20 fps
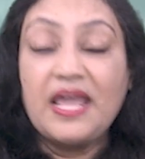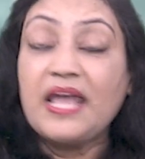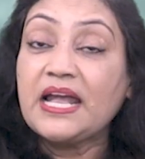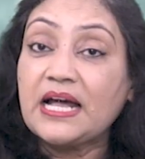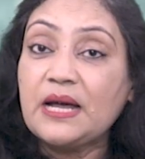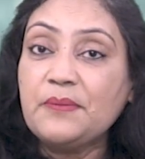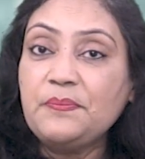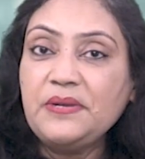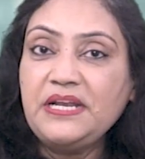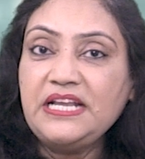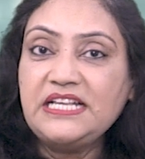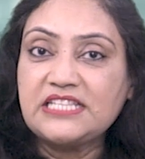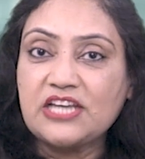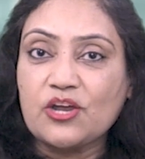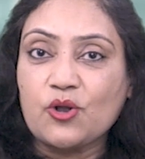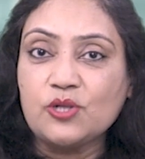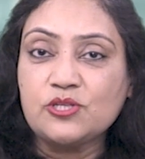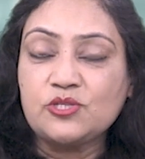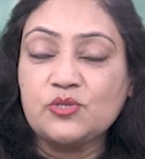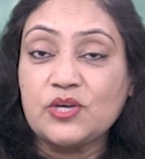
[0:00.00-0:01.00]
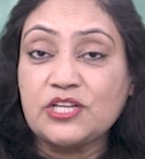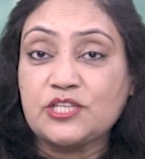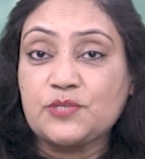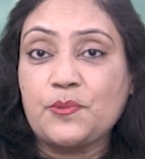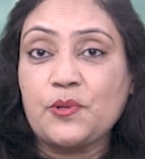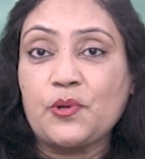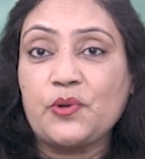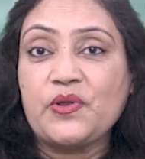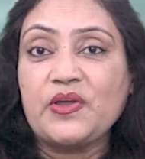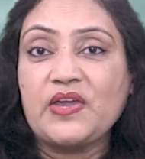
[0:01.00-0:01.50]
Companies are also
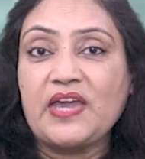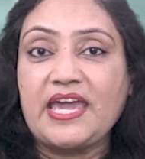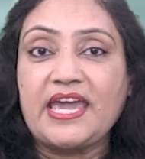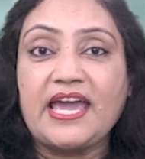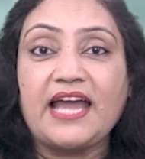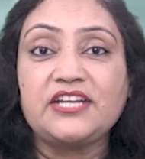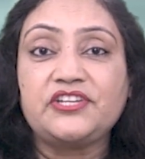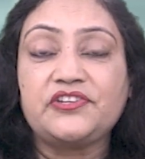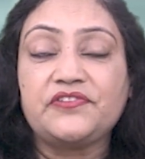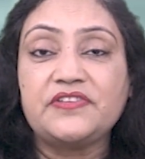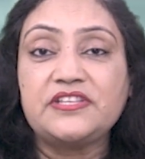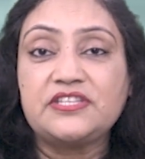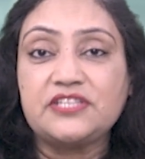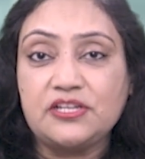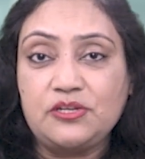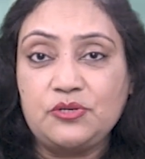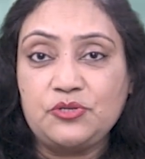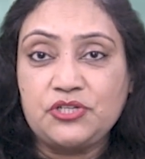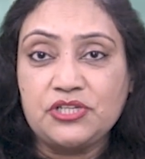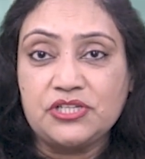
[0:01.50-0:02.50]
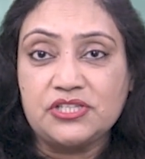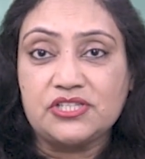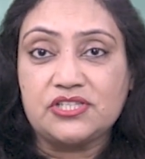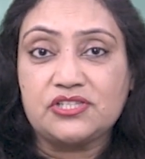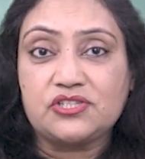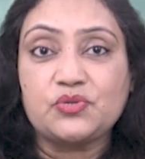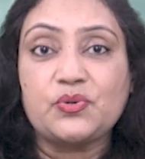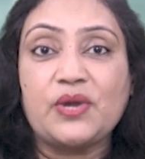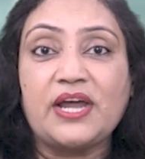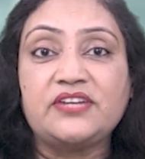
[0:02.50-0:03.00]
exploring AI-driven
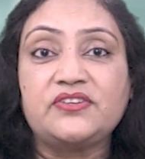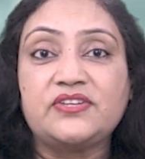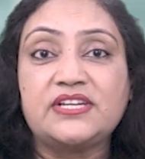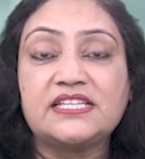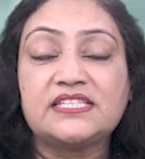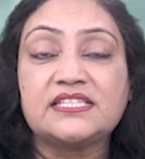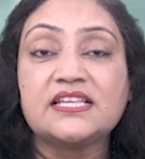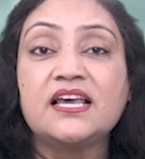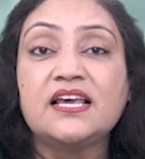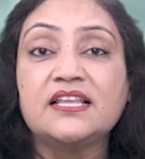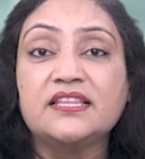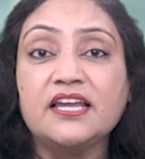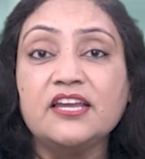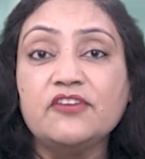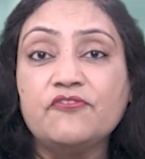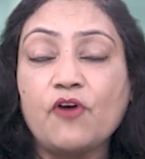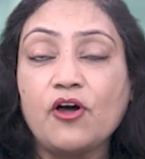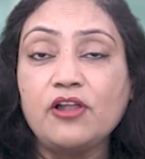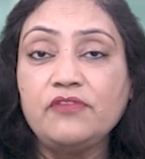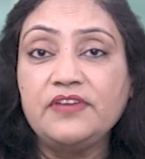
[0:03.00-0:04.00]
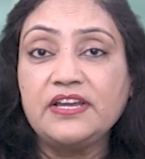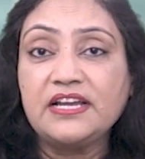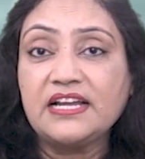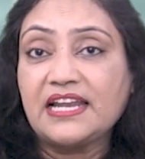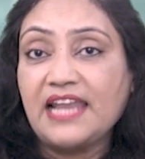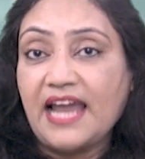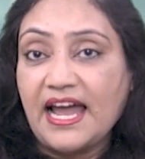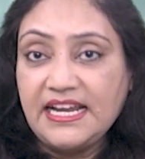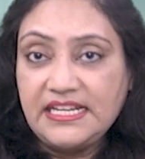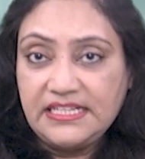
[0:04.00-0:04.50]
solutions to address the evolving
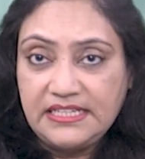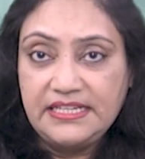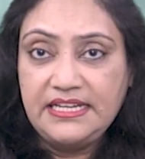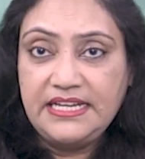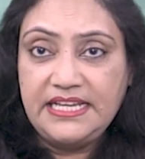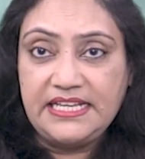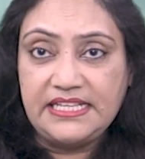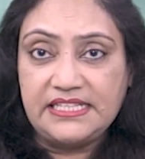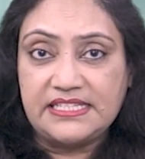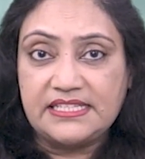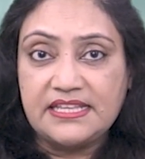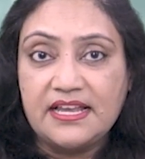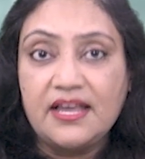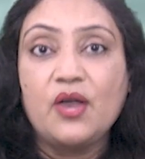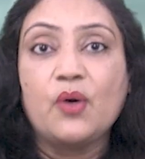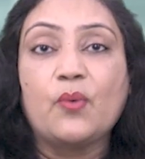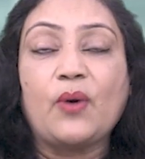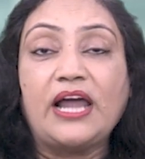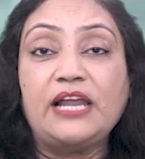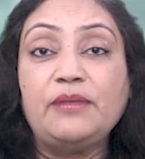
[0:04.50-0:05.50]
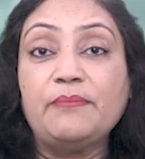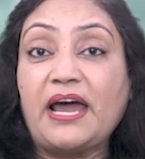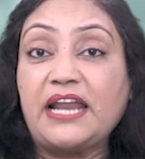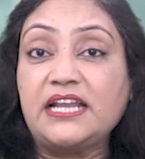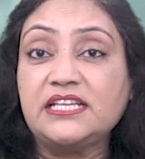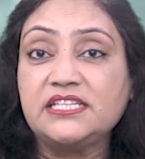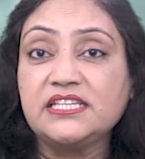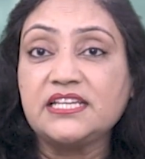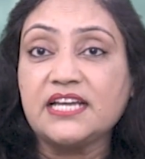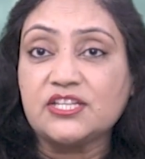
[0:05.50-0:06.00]
client needs while
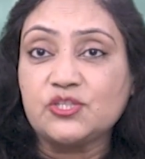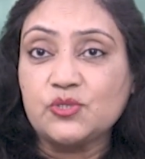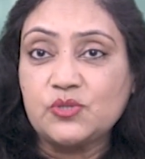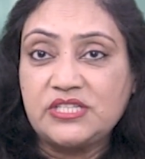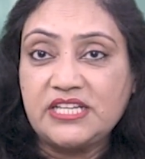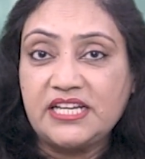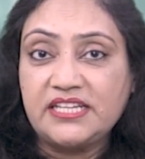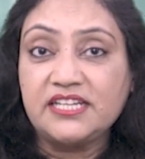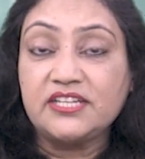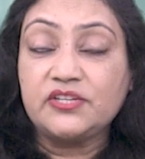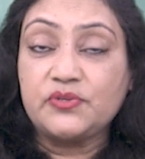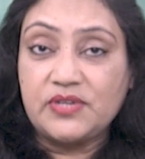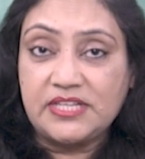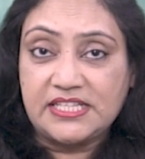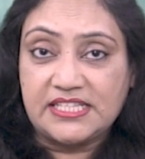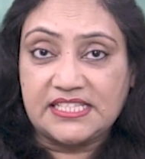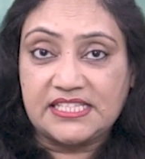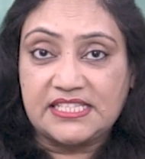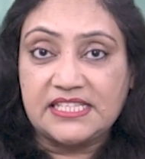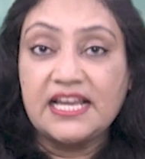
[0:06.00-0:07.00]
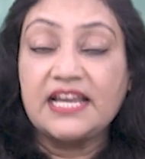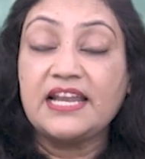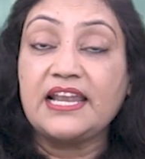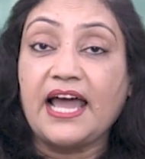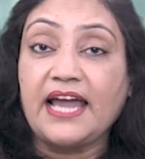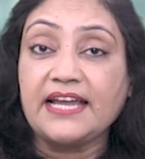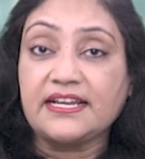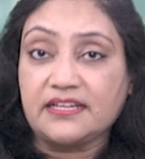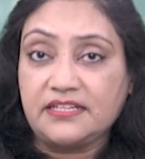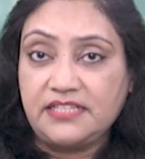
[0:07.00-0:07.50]
managing associated risks
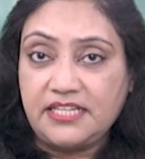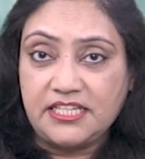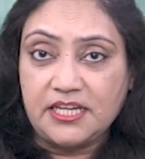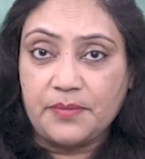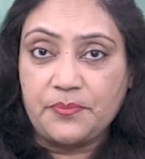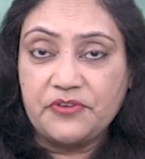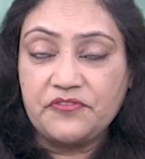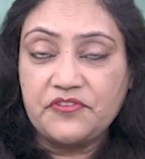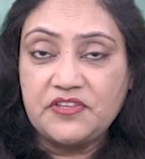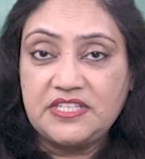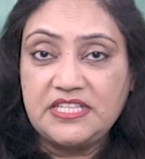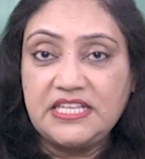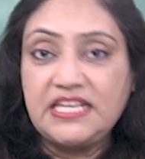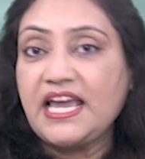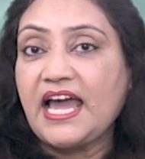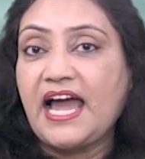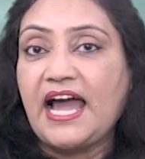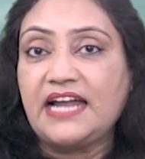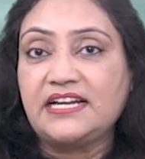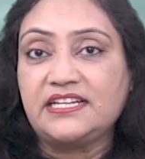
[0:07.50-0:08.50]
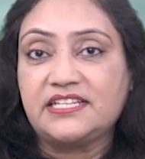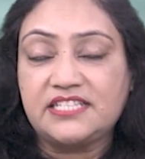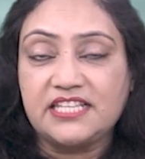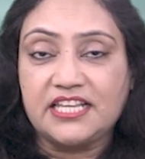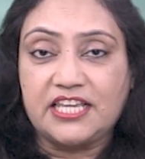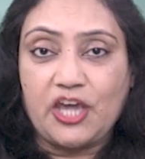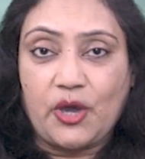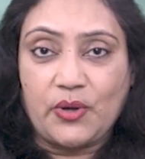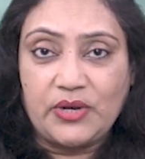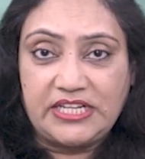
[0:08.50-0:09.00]
like data privacy and
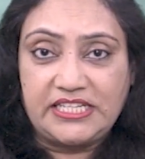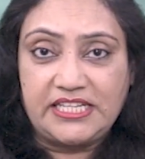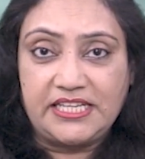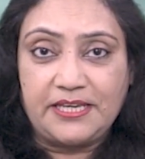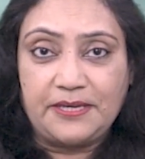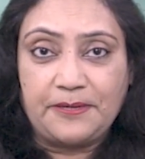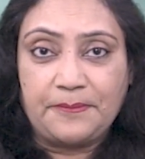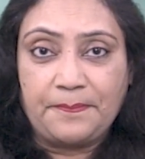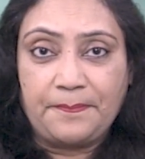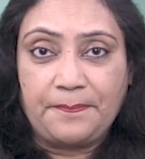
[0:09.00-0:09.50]
security.